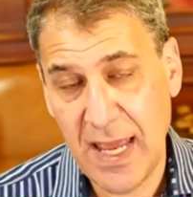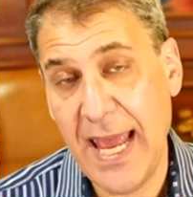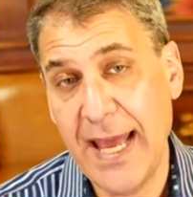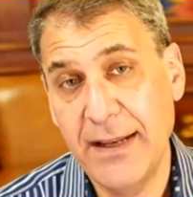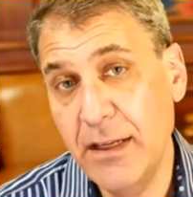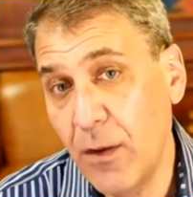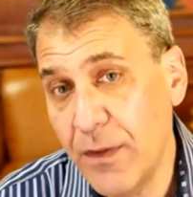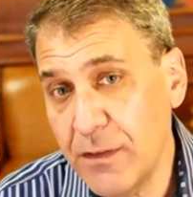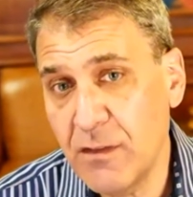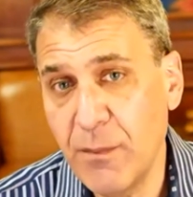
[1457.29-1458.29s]
And you know,
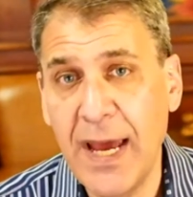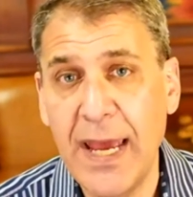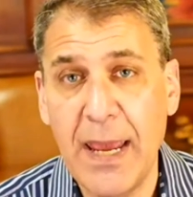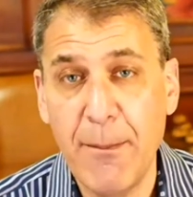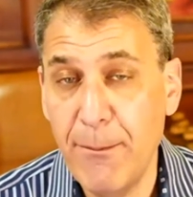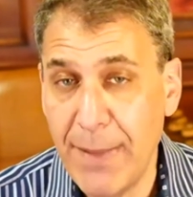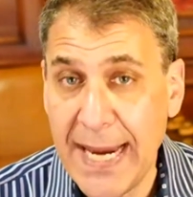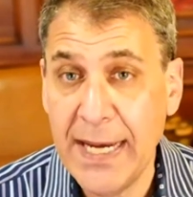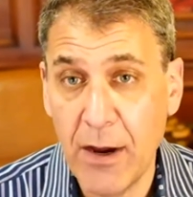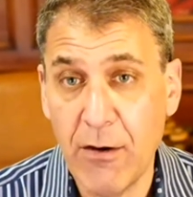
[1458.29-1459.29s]
this is my
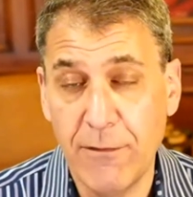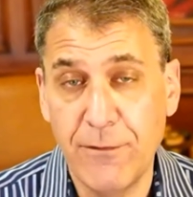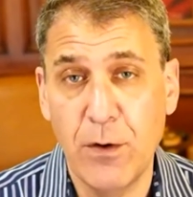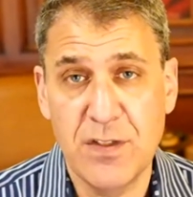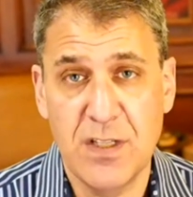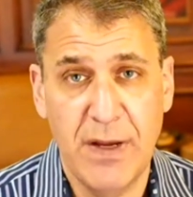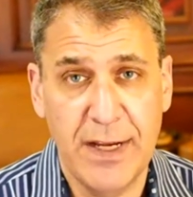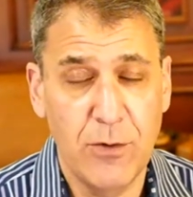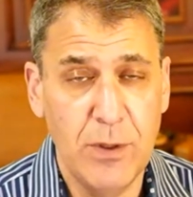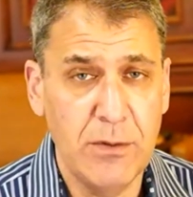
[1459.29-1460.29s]
main area of focus in my
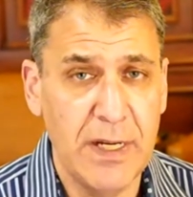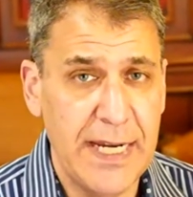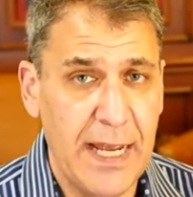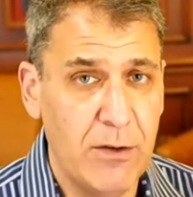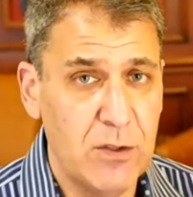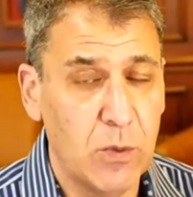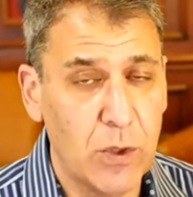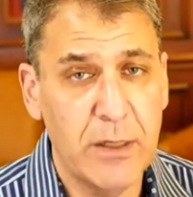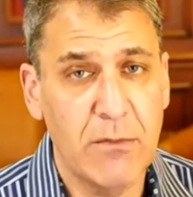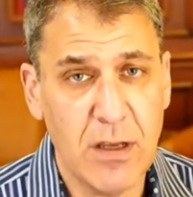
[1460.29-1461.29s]
career right now is
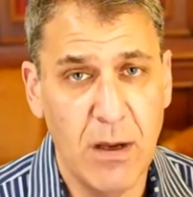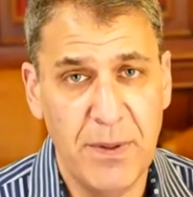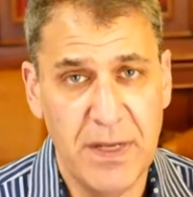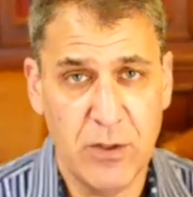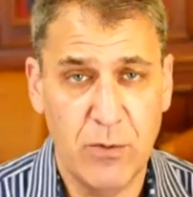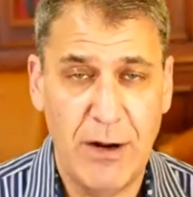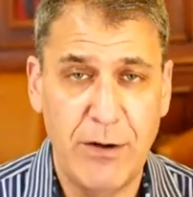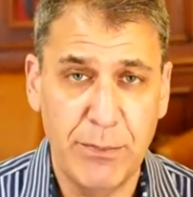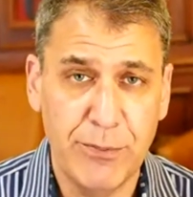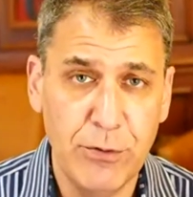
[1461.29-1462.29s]
working with companies around
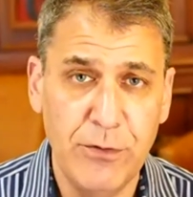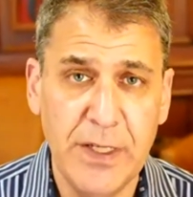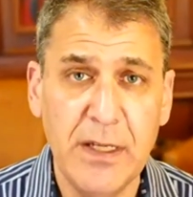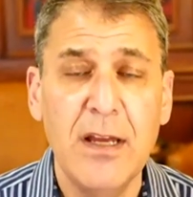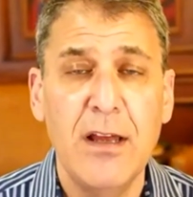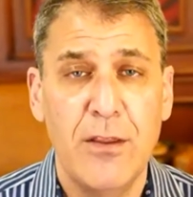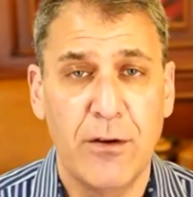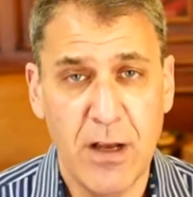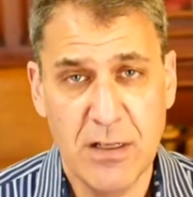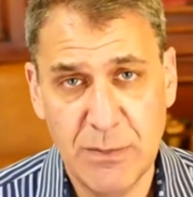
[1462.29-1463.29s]
improving
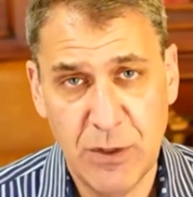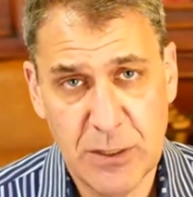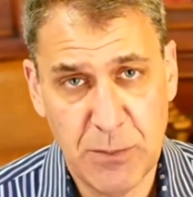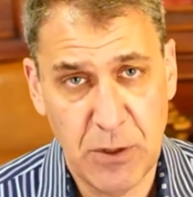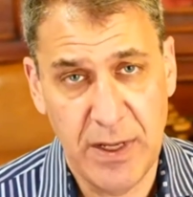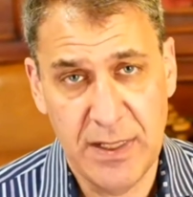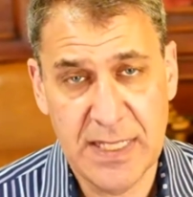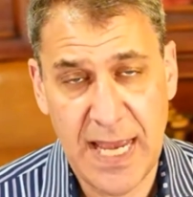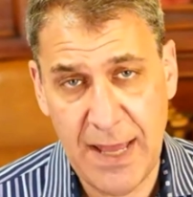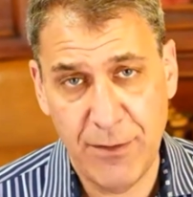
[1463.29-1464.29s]
their customer
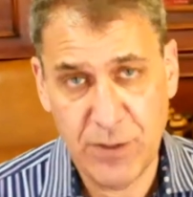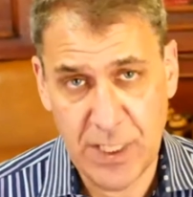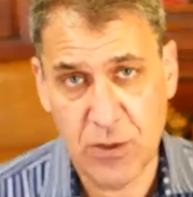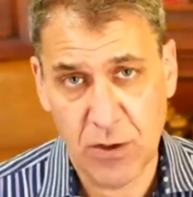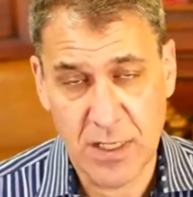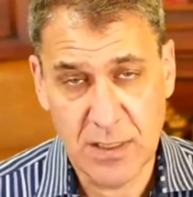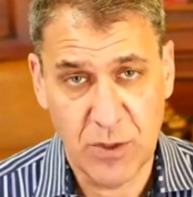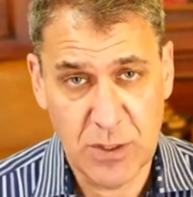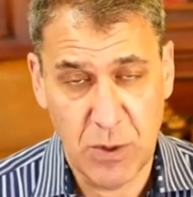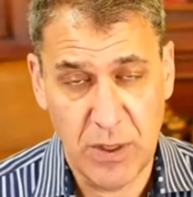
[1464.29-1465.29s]
experience and their digital customer
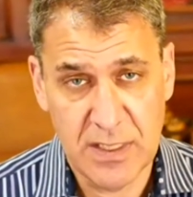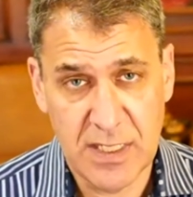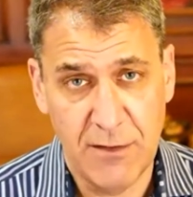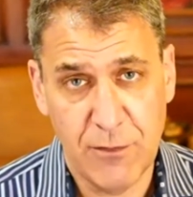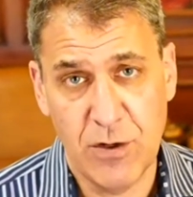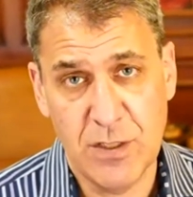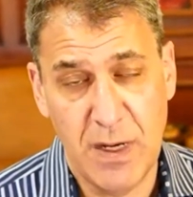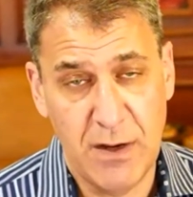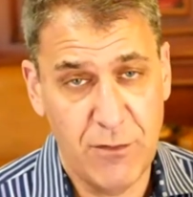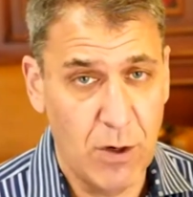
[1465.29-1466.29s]
experience. And of course,
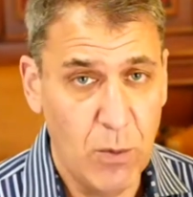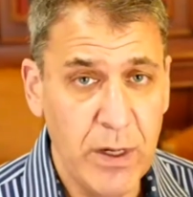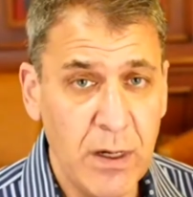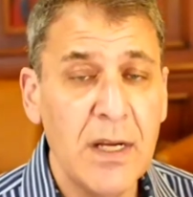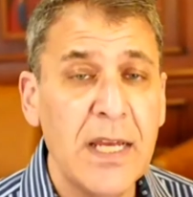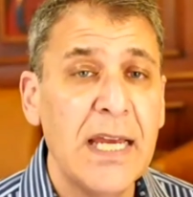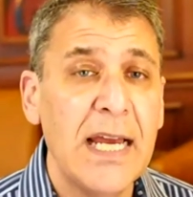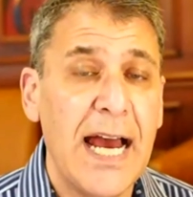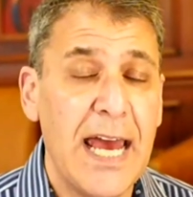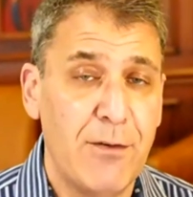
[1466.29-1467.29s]
many of you are aware,
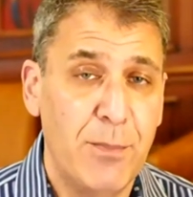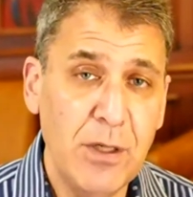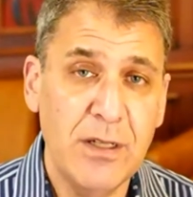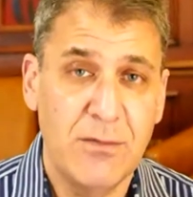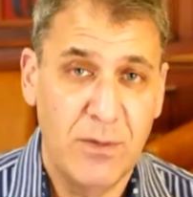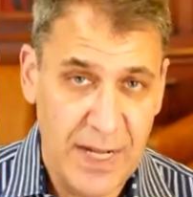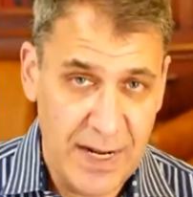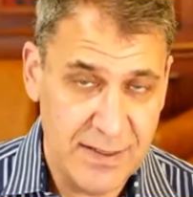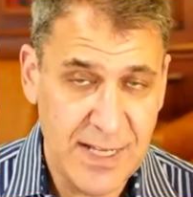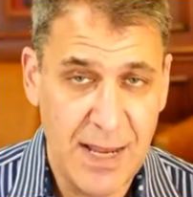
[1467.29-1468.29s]
I have a book that
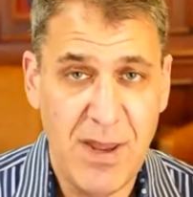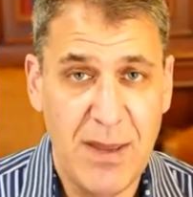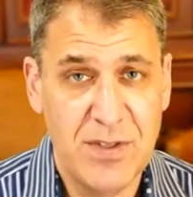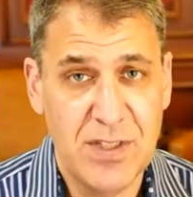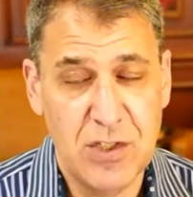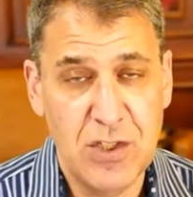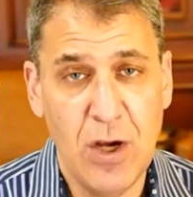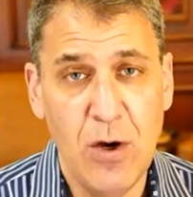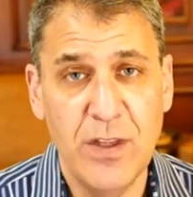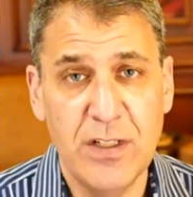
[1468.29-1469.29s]
has the same name as this
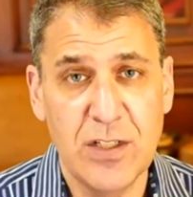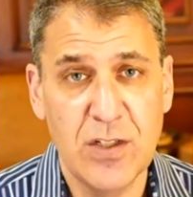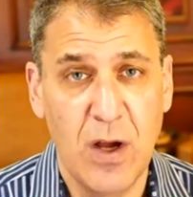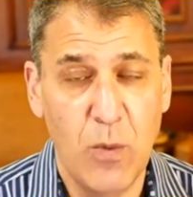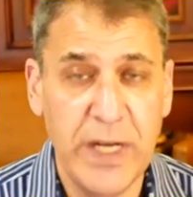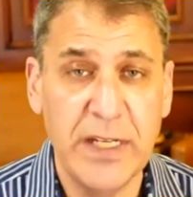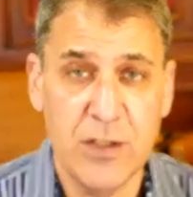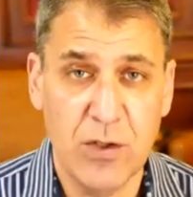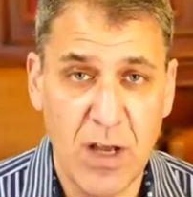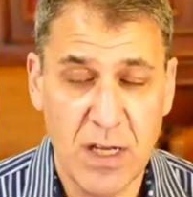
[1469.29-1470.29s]
show, The uh, Winning
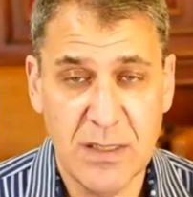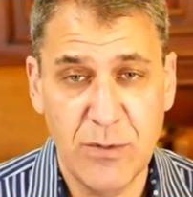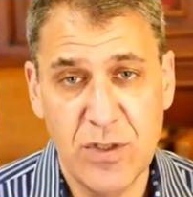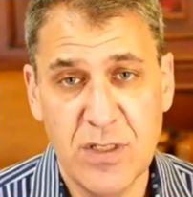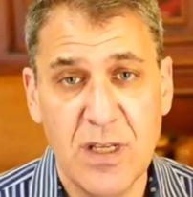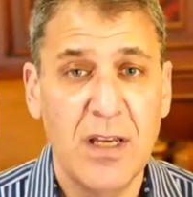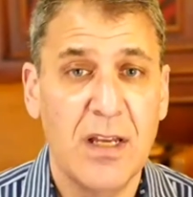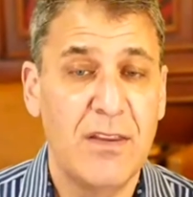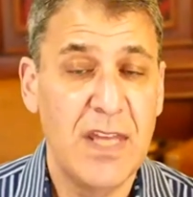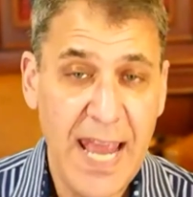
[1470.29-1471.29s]
Digital Customers,
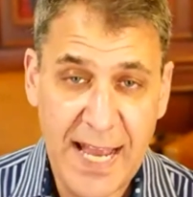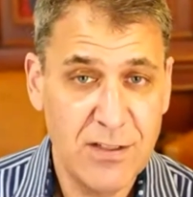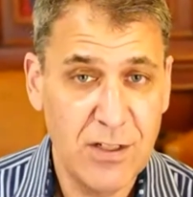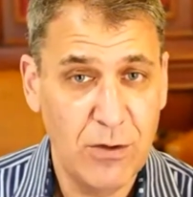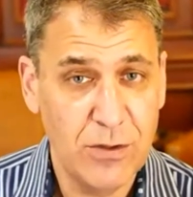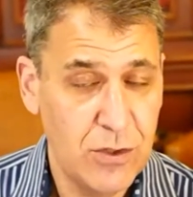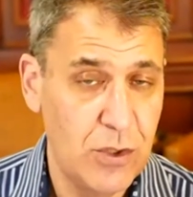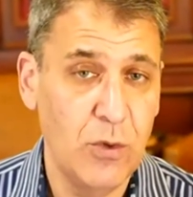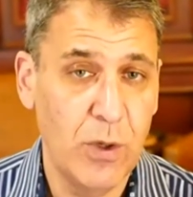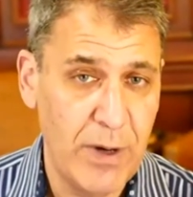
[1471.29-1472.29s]
The Antidote
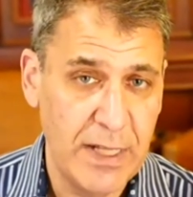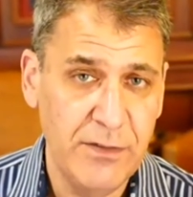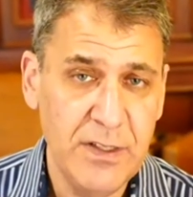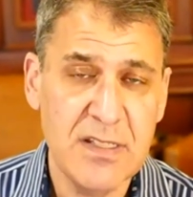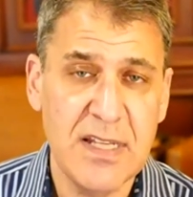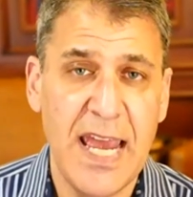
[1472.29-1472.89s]
to Irrelevance.